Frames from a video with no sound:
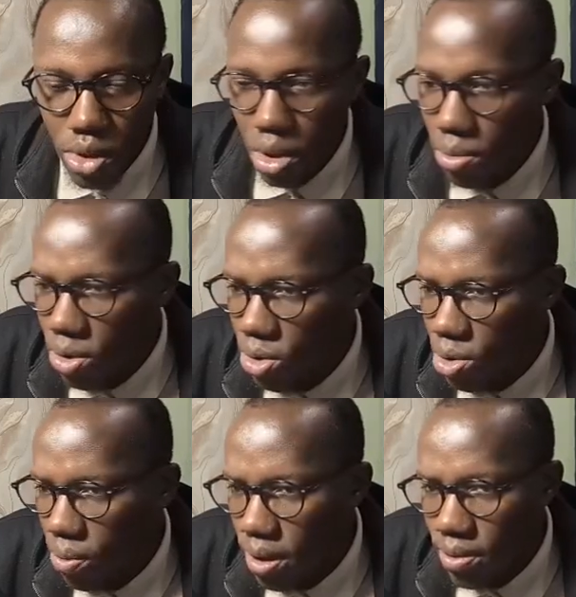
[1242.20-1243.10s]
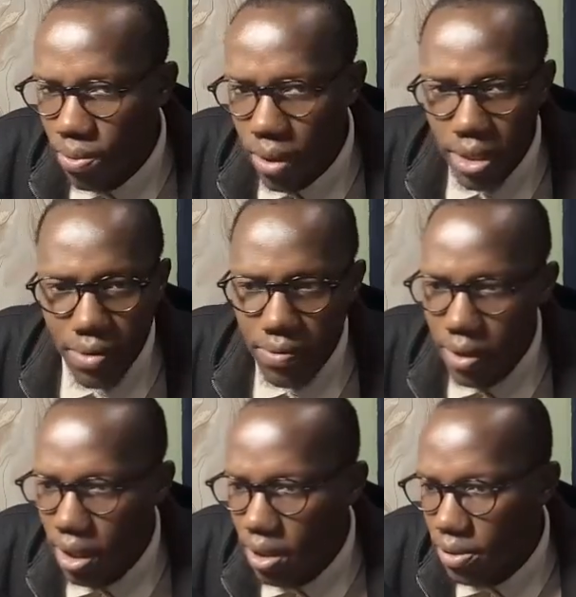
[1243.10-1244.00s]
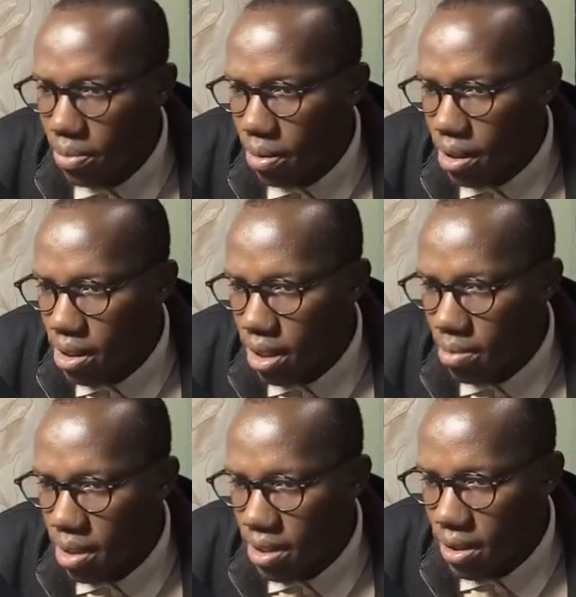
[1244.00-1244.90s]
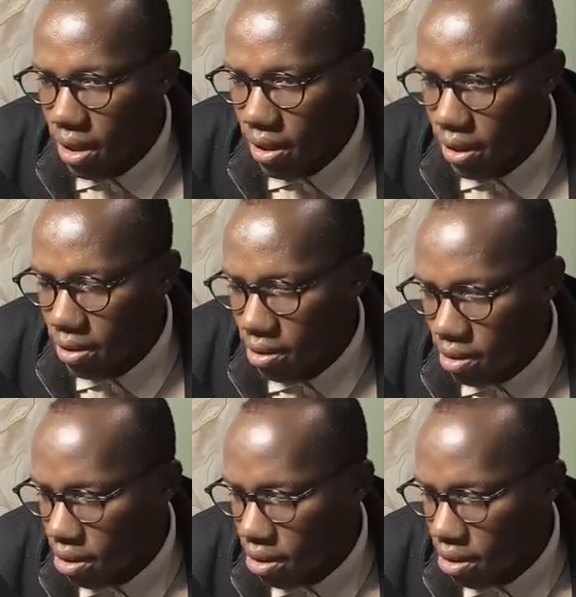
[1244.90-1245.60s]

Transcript: So I'm not sure why it failed, so let me just rerun.